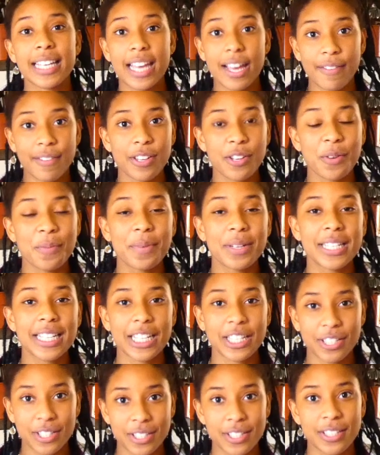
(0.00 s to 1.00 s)
giving your
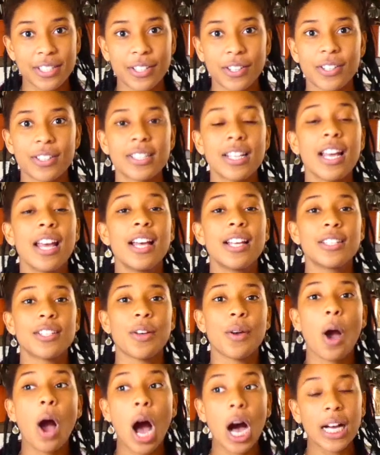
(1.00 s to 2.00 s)
petitions to God.
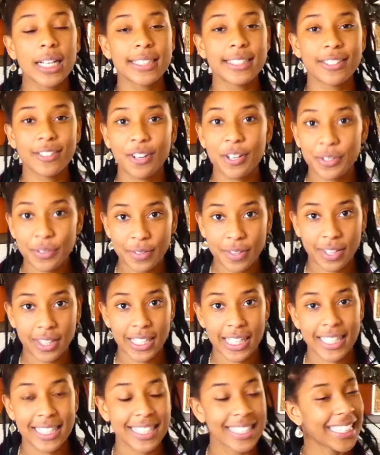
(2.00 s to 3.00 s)
So ask God for
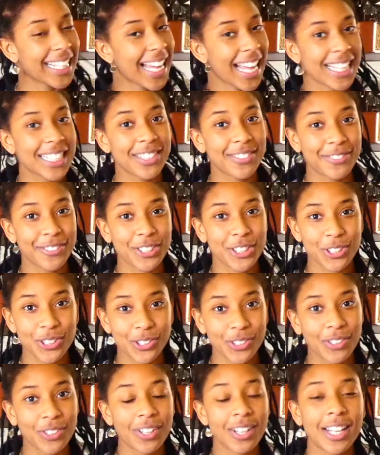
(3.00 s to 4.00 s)
things, yes, for
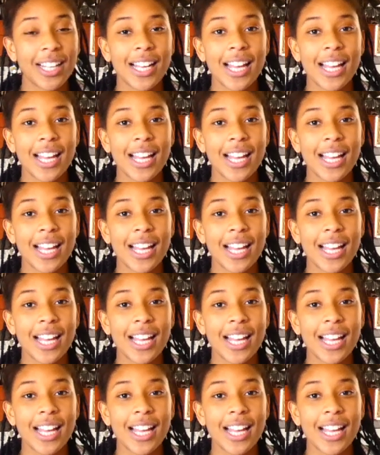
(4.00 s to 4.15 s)
sure,